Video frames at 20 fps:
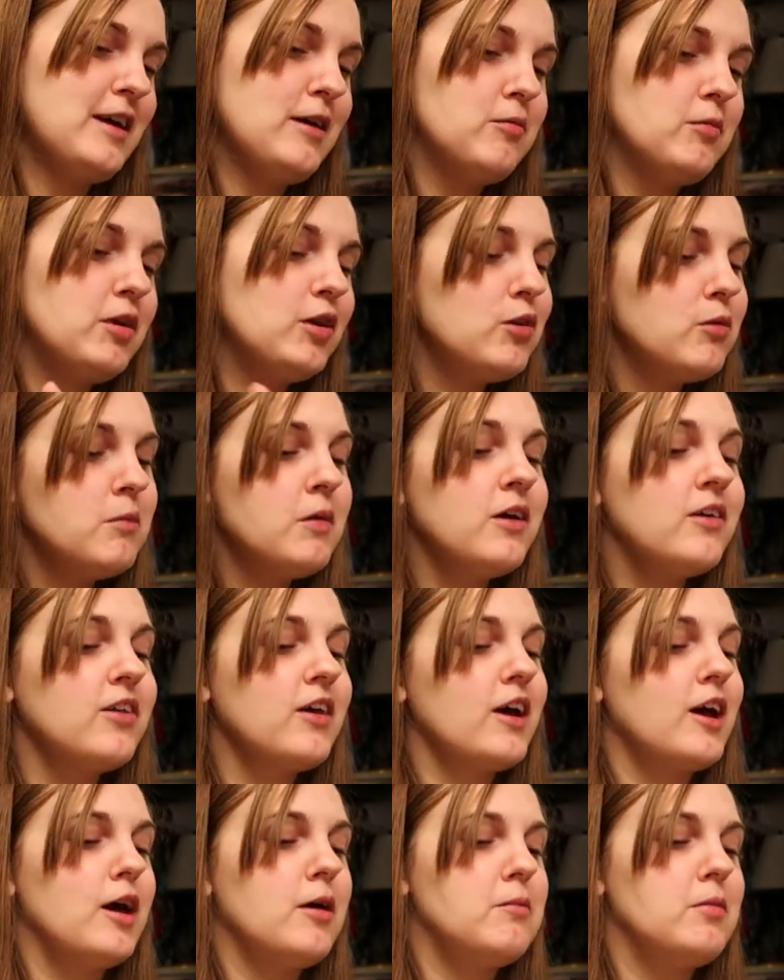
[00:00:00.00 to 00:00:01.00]
But it smells
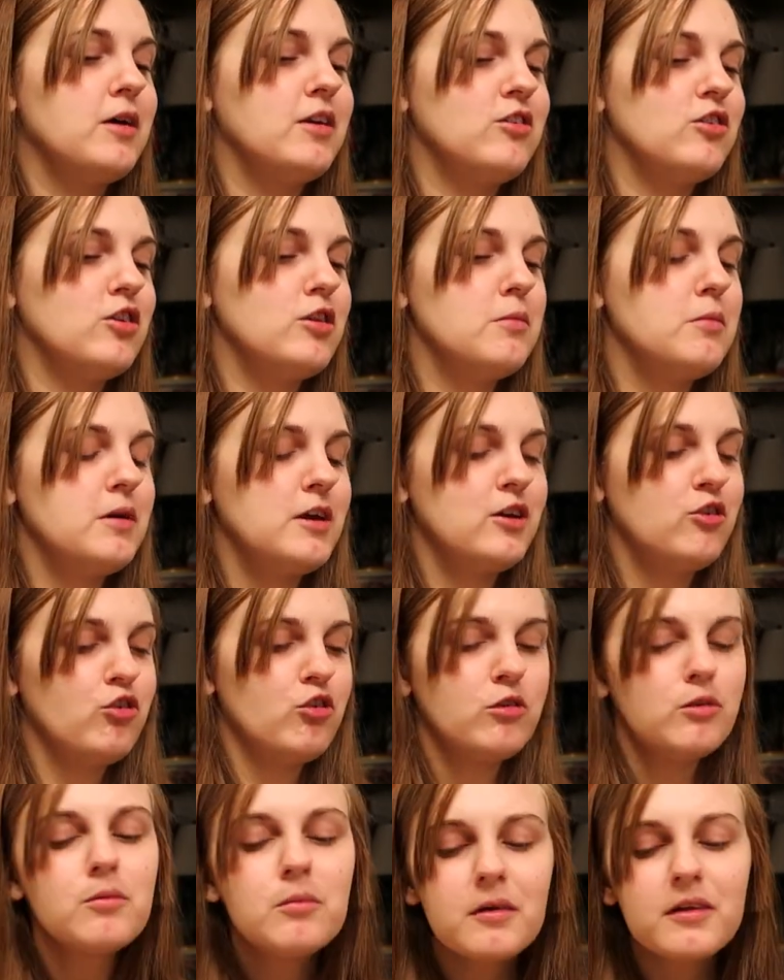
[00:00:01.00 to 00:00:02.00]
like I've been to the beach.
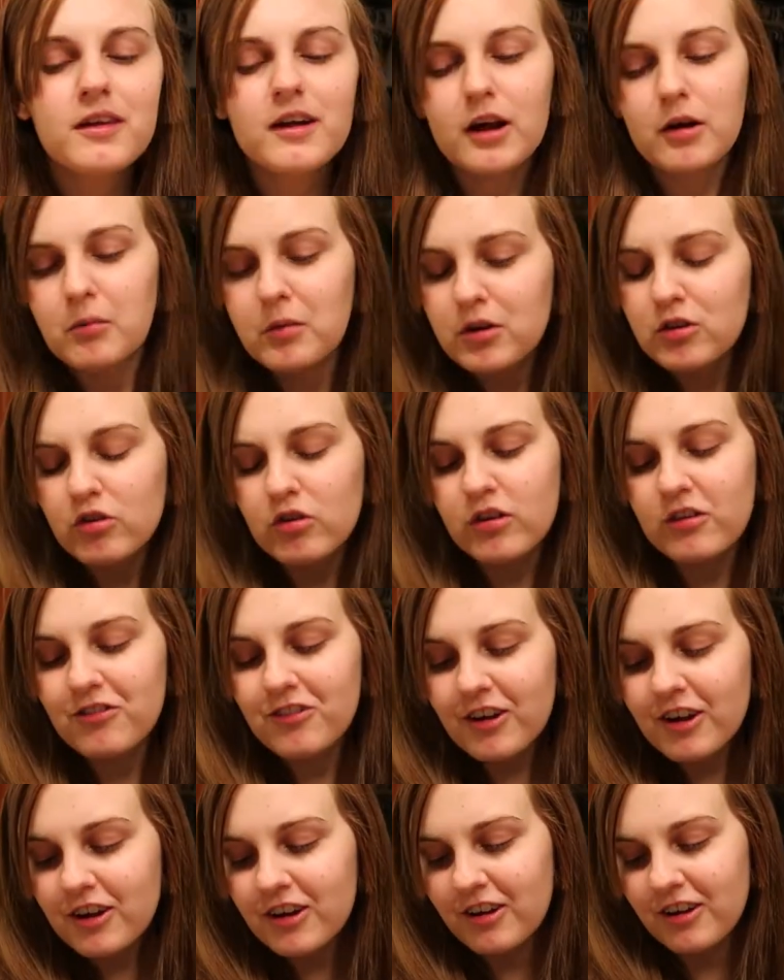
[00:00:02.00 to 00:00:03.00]
It smells like I've been to
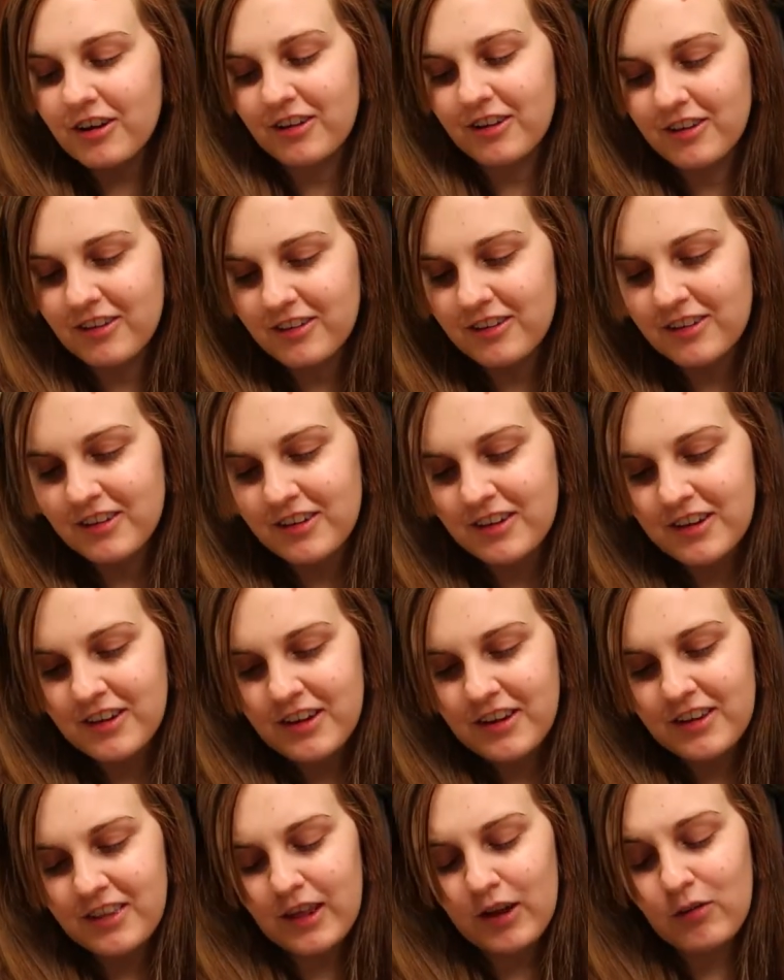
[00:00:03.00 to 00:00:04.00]
Havana.
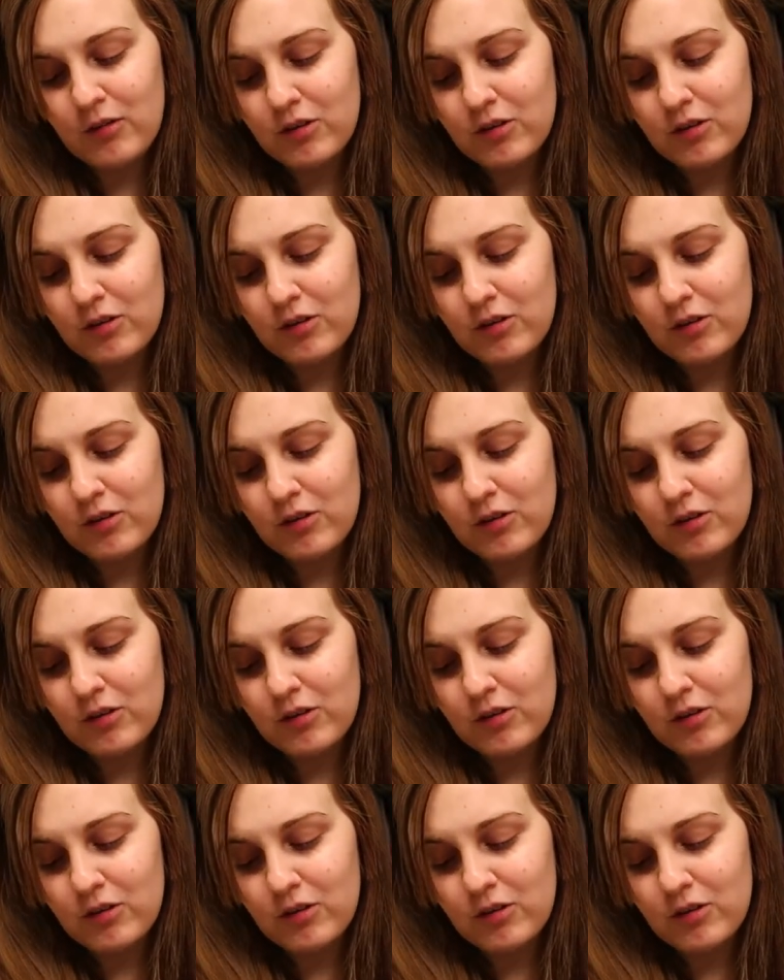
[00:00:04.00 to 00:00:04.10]
I